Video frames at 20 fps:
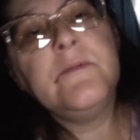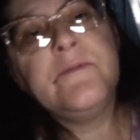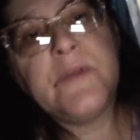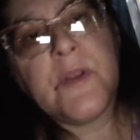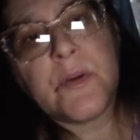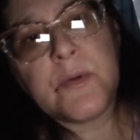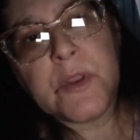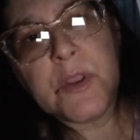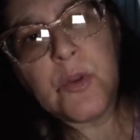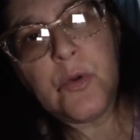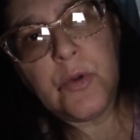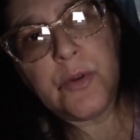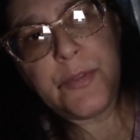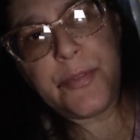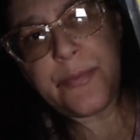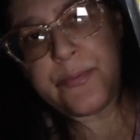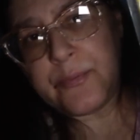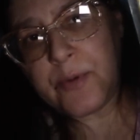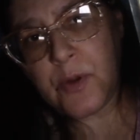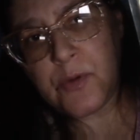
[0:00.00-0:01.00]
Very
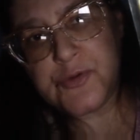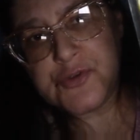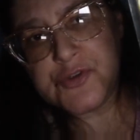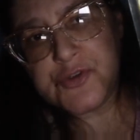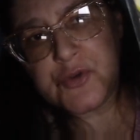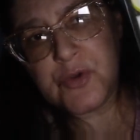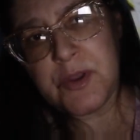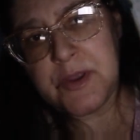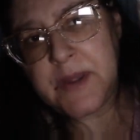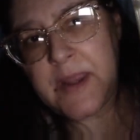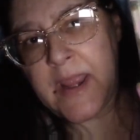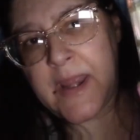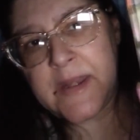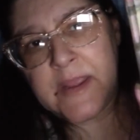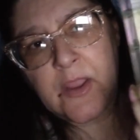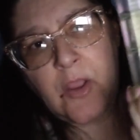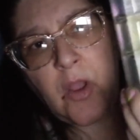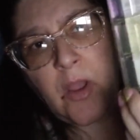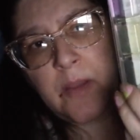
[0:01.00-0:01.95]
good, throws good. Any